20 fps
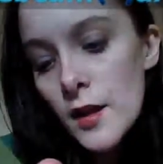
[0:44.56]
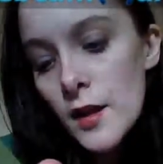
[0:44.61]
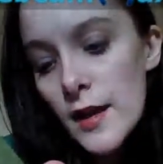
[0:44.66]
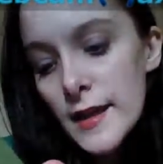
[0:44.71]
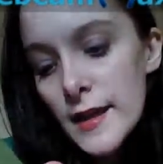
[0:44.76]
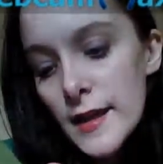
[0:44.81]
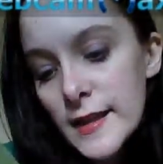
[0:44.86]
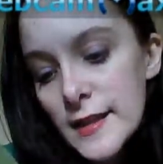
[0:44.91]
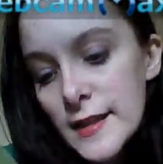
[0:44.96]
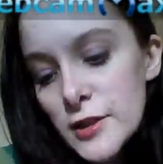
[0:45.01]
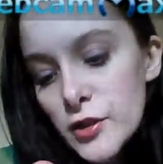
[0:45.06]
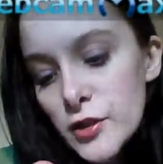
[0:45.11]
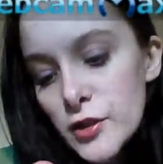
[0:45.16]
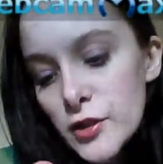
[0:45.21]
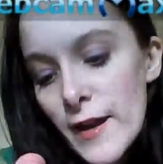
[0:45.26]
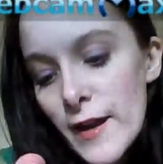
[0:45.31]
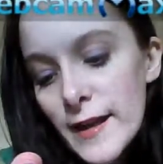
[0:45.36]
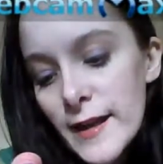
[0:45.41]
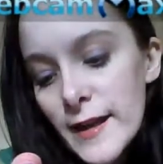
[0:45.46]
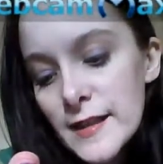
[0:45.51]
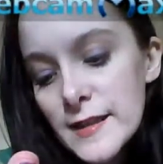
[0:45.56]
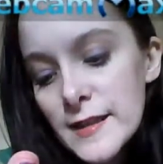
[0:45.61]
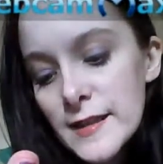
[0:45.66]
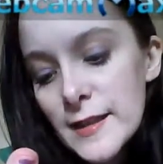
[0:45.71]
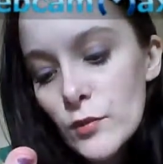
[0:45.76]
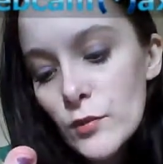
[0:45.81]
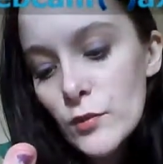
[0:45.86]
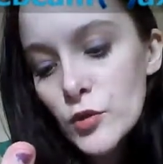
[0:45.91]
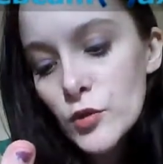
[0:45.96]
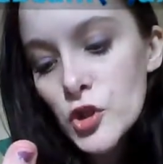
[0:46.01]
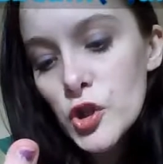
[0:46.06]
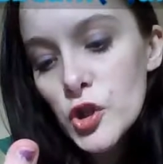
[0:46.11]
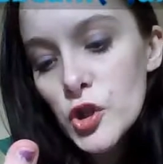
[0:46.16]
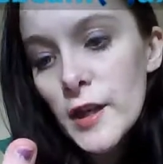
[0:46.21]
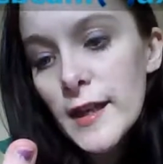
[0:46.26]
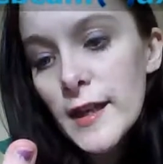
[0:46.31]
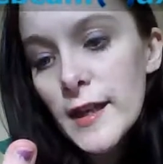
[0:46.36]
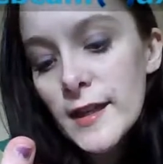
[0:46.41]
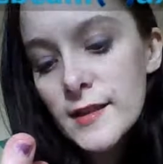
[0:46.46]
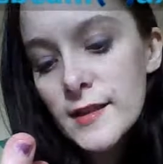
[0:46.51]
Easter eggs, little
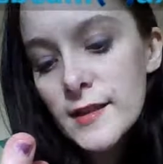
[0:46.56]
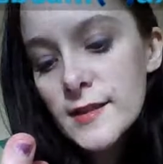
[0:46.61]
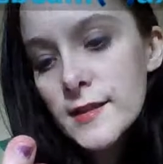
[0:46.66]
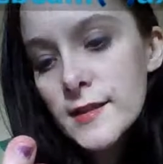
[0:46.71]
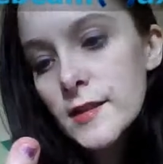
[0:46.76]
chicks,